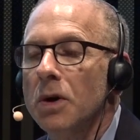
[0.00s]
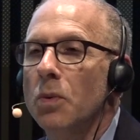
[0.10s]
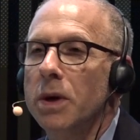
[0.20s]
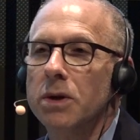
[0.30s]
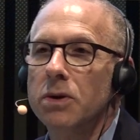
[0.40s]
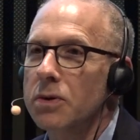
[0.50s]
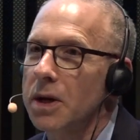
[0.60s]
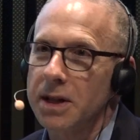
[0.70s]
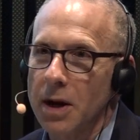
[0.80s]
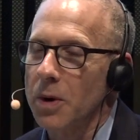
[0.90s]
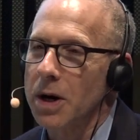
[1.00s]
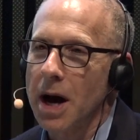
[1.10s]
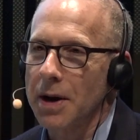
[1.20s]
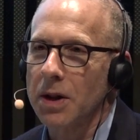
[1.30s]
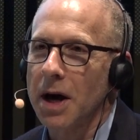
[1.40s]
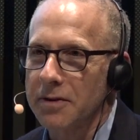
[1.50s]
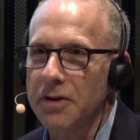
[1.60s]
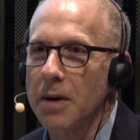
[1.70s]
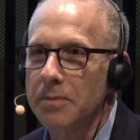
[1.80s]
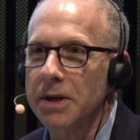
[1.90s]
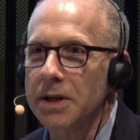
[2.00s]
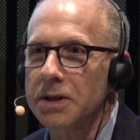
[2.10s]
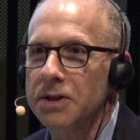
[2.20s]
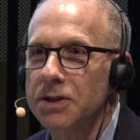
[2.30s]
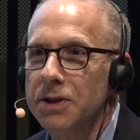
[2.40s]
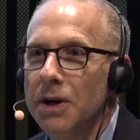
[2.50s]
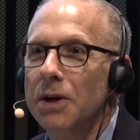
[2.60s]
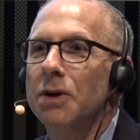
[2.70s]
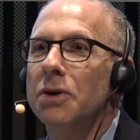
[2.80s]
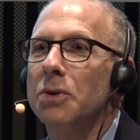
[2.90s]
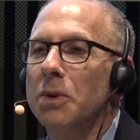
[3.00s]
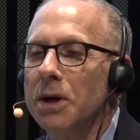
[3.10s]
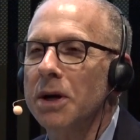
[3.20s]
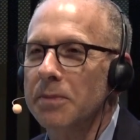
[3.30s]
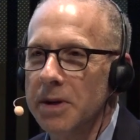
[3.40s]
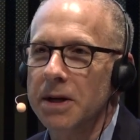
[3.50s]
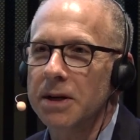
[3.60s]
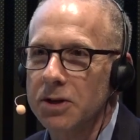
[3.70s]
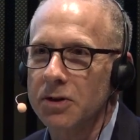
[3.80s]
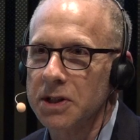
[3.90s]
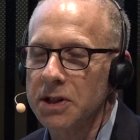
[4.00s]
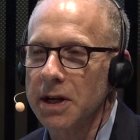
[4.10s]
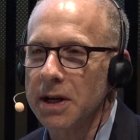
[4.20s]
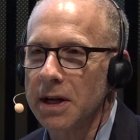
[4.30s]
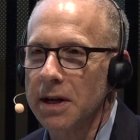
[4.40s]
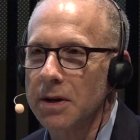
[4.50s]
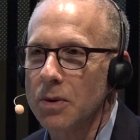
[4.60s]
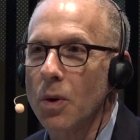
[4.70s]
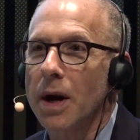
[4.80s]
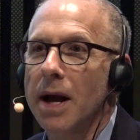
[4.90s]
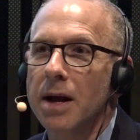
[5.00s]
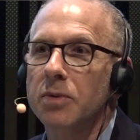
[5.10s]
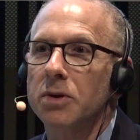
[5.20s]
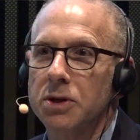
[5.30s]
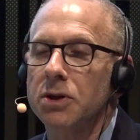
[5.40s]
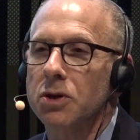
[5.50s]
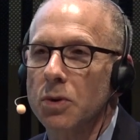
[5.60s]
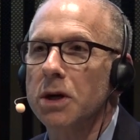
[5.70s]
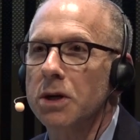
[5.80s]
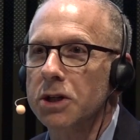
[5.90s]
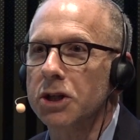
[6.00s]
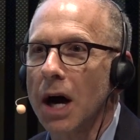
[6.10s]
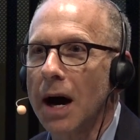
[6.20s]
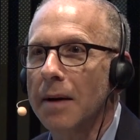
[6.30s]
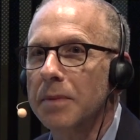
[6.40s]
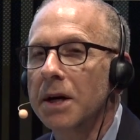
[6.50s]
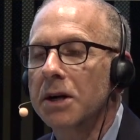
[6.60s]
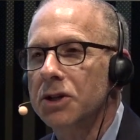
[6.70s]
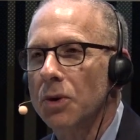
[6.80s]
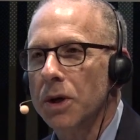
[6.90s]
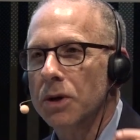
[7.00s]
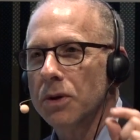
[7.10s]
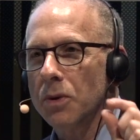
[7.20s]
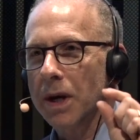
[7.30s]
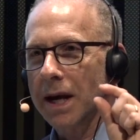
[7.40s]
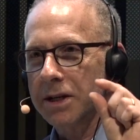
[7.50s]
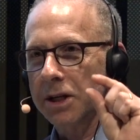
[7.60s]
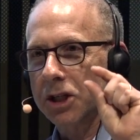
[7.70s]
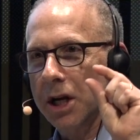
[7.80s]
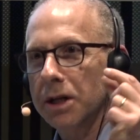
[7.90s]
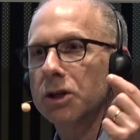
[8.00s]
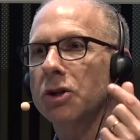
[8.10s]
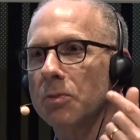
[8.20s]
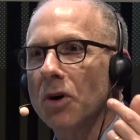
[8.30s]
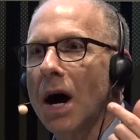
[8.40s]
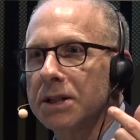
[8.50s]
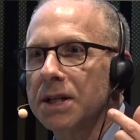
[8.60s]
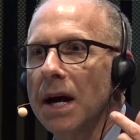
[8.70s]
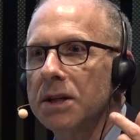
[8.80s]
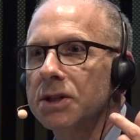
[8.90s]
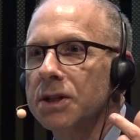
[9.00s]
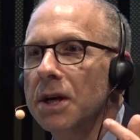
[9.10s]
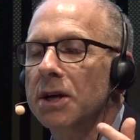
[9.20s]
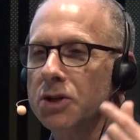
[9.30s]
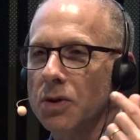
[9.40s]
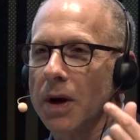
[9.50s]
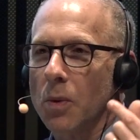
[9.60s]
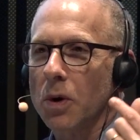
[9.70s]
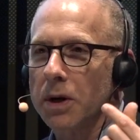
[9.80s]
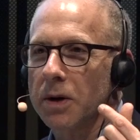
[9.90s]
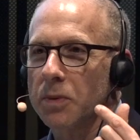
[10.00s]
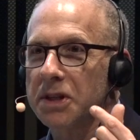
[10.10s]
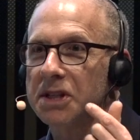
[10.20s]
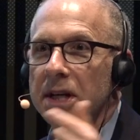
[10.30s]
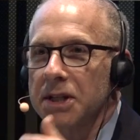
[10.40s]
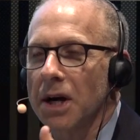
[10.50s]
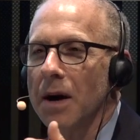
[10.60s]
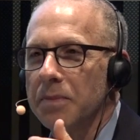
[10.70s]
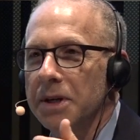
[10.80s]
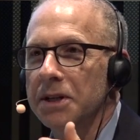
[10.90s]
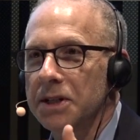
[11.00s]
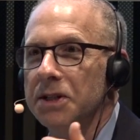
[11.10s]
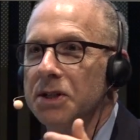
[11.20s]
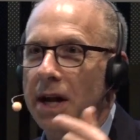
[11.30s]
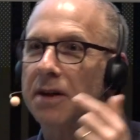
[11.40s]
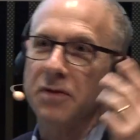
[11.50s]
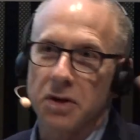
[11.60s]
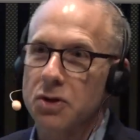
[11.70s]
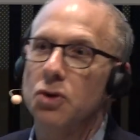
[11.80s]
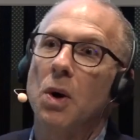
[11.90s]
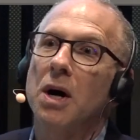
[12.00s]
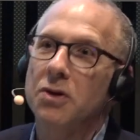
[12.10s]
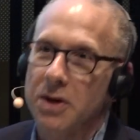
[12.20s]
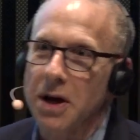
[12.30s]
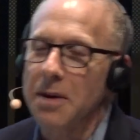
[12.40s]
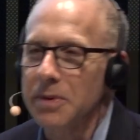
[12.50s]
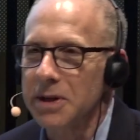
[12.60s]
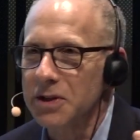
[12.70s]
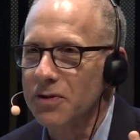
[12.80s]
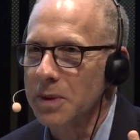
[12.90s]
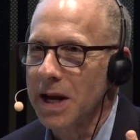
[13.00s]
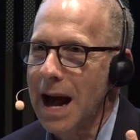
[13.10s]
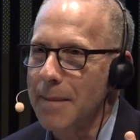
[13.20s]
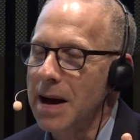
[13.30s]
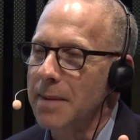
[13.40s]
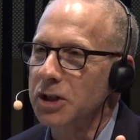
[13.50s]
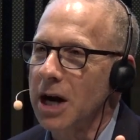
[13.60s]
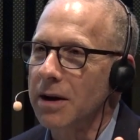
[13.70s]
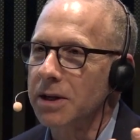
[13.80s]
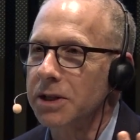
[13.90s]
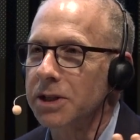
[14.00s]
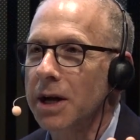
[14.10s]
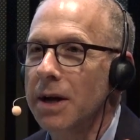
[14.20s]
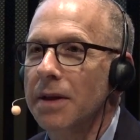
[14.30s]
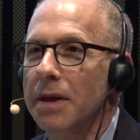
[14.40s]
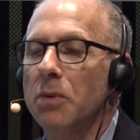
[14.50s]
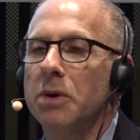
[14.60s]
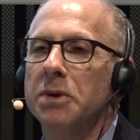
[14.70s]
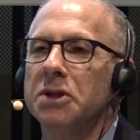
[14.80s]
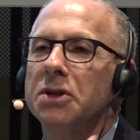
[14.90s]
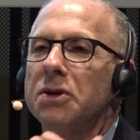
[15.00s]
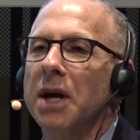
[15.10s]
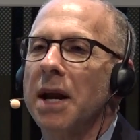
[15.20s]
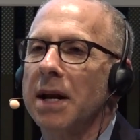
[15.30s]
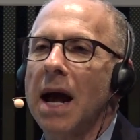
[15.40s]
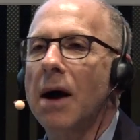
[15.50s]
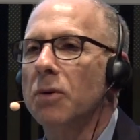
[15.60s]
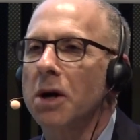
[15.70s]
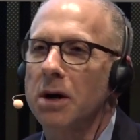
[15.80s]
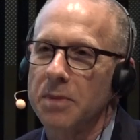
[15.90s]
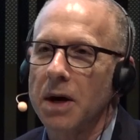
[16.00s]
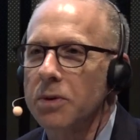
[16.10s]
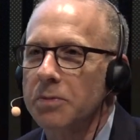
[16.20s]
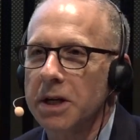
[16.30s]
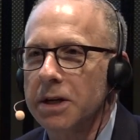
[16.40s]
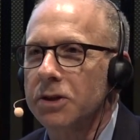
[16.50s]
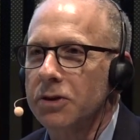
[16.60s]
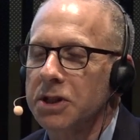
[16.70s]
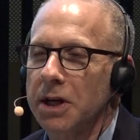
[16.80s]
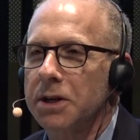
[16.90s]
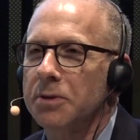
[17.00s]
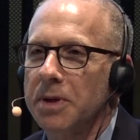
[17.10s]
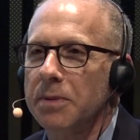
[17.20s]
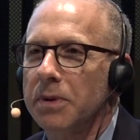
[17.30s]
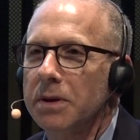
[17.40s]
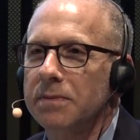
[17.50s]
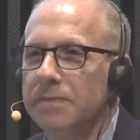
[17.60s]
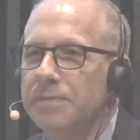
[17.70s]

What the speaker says: we knew that there were not a lot of companies who were going to be interested in or able to do a good job. So we knew that we had to change the process so that working with 6 companies instead of the 200 companies from the Gap App Challenge, that we would still get an outcome that would be interesting to people.